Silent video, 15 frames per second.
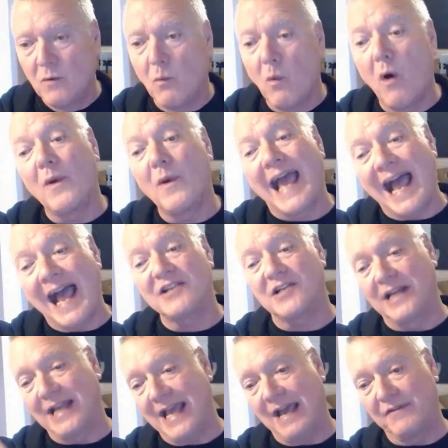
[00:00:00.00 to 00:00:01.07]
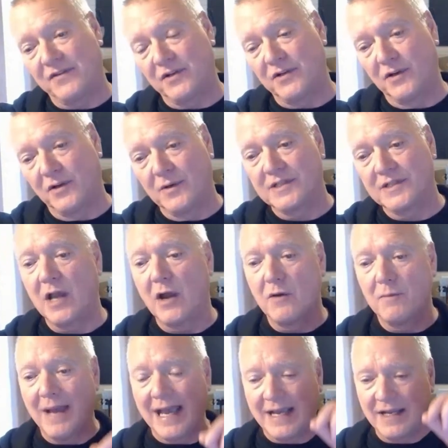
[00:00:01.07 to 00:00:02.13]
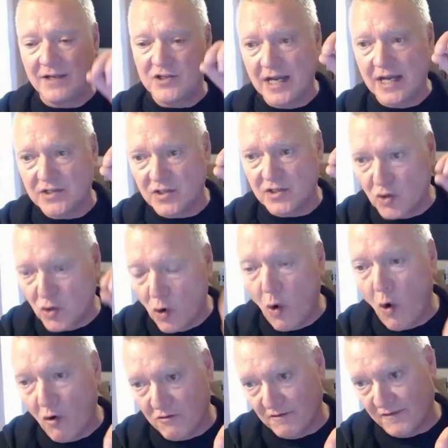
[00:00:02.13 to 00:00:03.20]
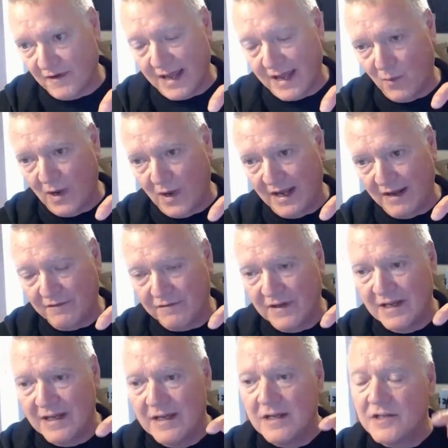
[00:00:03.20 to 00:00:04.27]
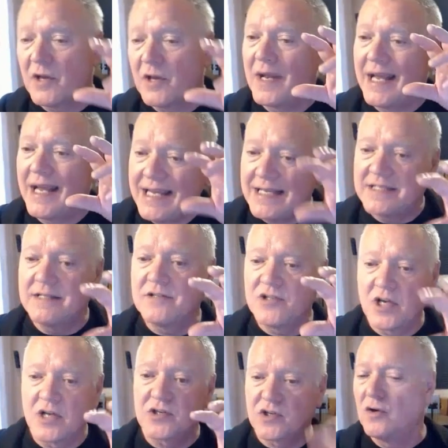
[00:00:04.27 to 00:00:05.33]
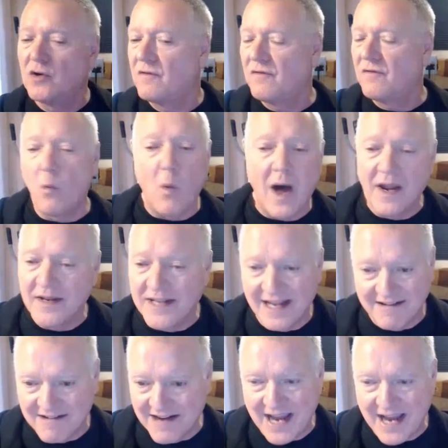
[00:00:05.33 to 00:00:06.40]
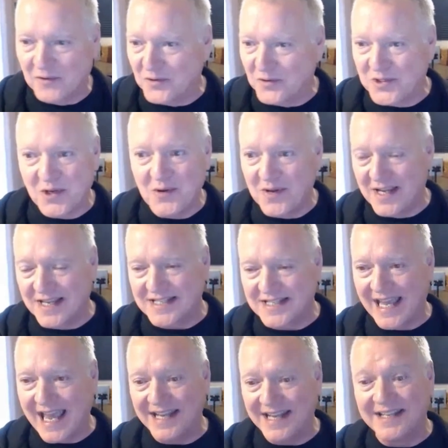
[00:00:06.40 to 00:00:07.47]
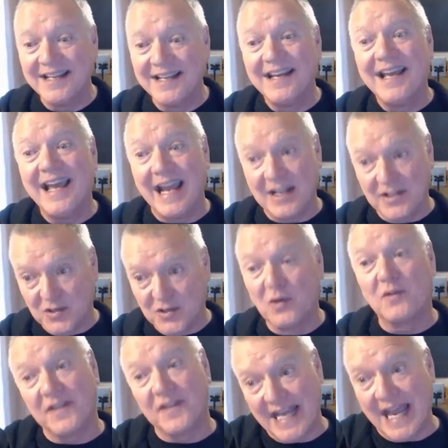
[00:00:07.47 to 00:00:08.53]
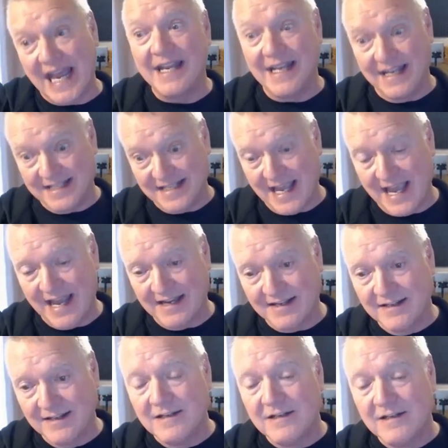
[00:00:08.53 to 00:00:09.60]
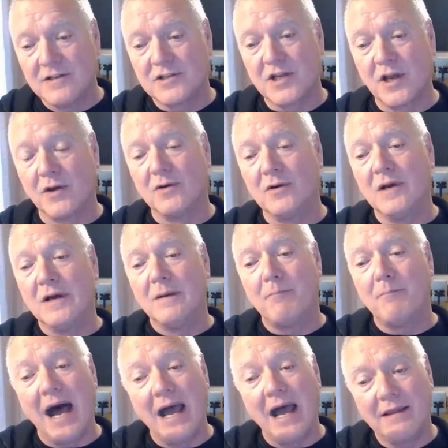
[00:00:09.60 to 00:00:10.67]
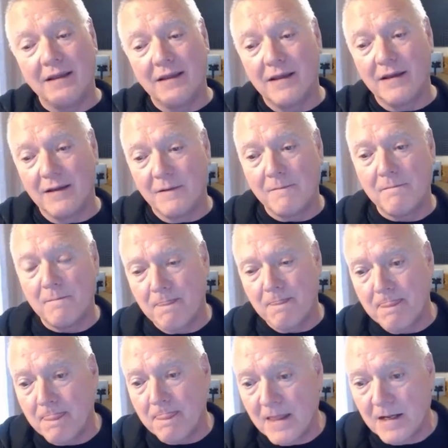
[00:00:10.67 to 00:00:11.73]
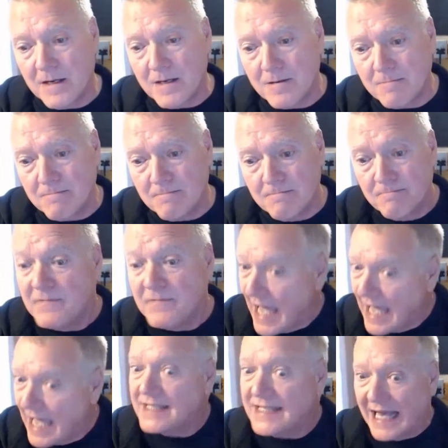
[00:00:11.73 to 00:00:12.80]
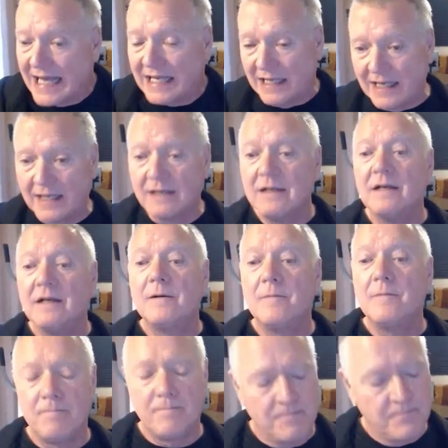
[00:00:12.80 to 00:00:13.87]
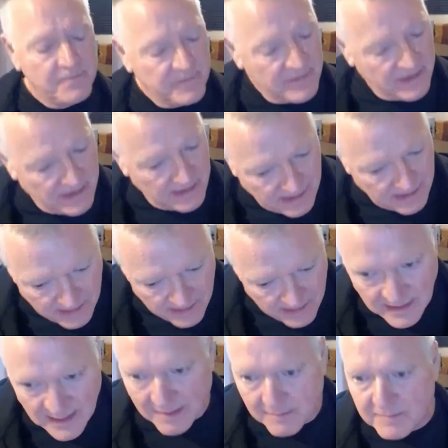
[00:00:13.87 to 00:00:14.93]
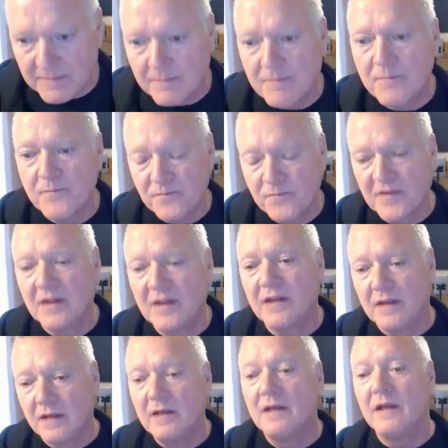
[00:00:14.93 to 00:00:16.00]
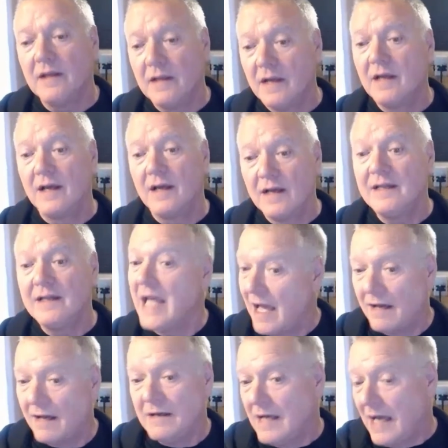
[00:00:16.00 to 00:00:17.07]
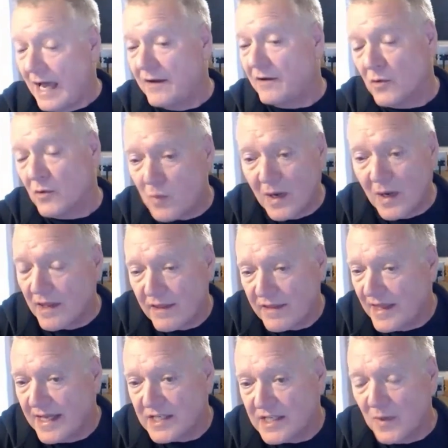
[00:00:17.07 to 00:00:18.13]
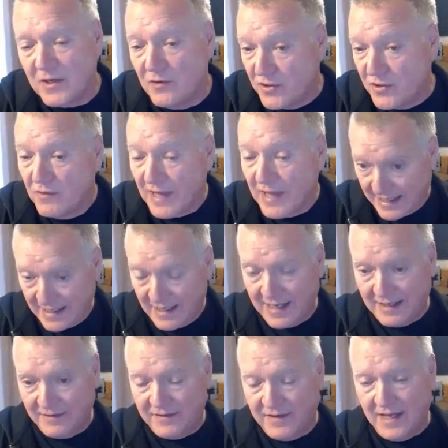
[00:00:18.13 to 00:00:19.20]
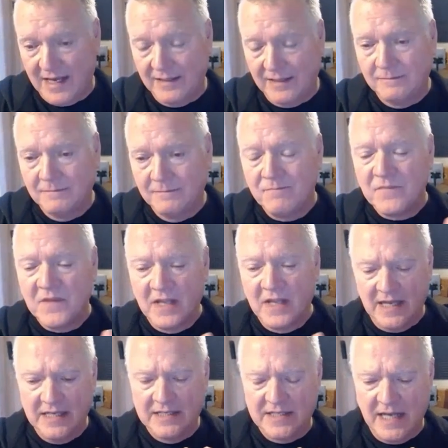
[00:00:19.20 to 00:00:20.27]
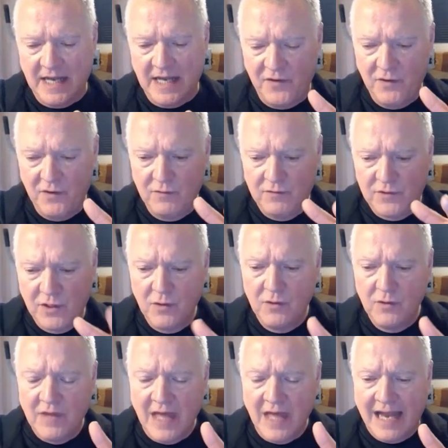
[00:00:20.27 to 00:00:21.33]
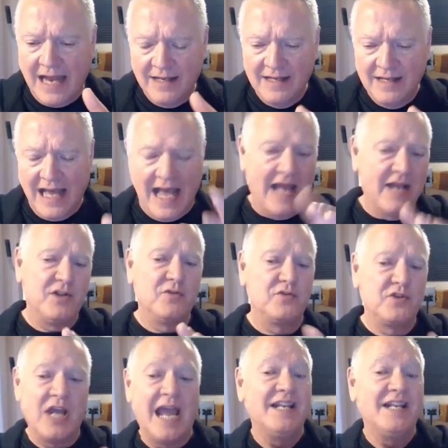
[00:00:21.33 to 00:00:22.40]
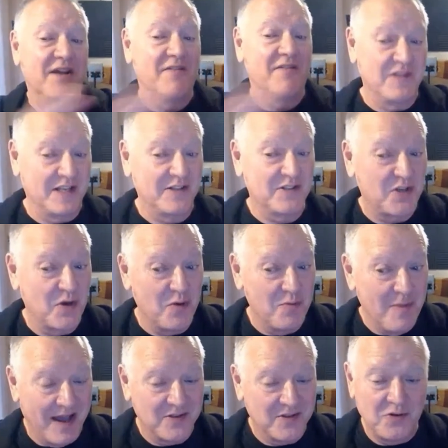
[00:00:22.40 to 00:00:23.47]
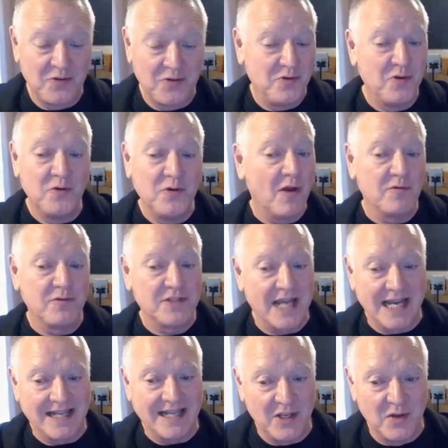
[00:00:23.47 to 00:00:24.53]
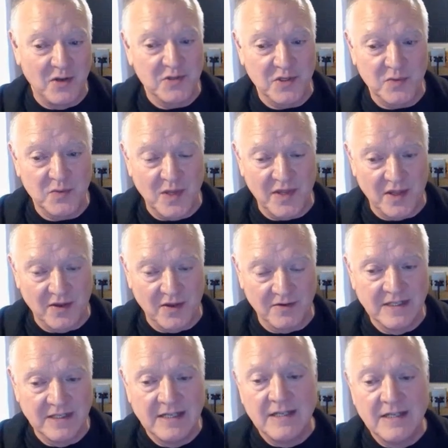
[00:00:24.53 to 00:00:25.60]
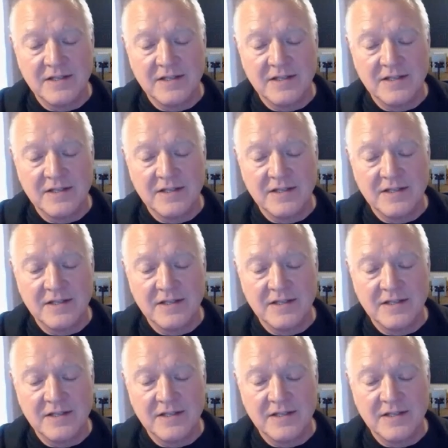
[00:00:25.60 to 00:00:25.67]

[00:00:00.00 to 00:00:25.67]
What we actually have to do is go back and change the core of Lightwave, so that it isn't just good for 1 year ahead or 2 years ahead, it's good for 10 years ahead. So Yeah, you have to make the foundation again, rather than just putting, plasters on cracks. Yeah, and of course, one of the things when you do that kind of thing is, if you do that and you change everything too much, you don't take the users with you.